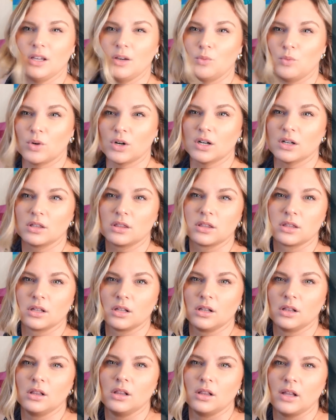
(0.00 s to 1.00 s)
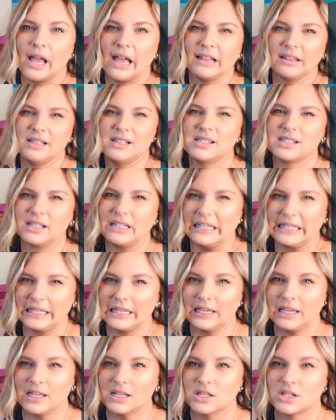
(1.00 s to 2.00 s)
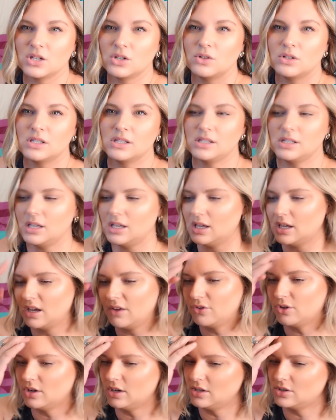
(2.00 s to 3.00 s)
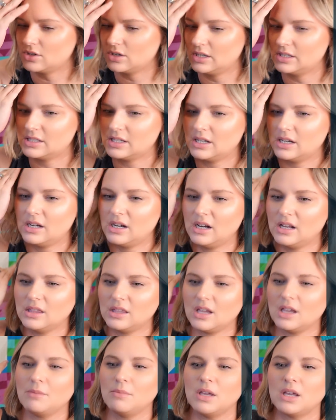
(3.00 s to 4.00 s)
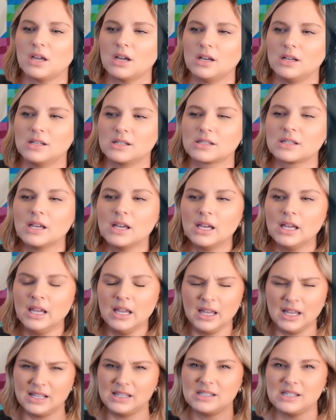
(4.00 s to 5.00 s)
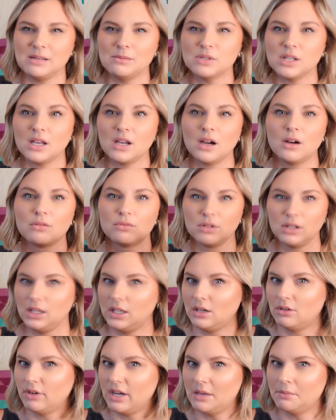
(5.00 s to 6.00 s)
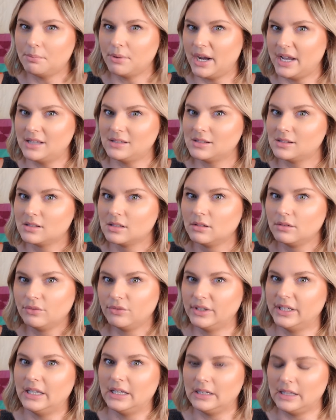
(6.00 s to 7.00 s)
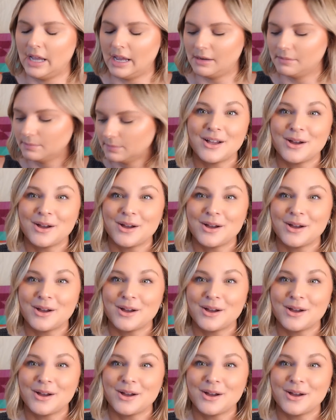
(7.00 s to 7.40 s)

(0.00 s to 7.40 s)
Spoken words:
worth at least clicking into and seeing if you're interested in anything, because it seems like a really great price for hand dyed.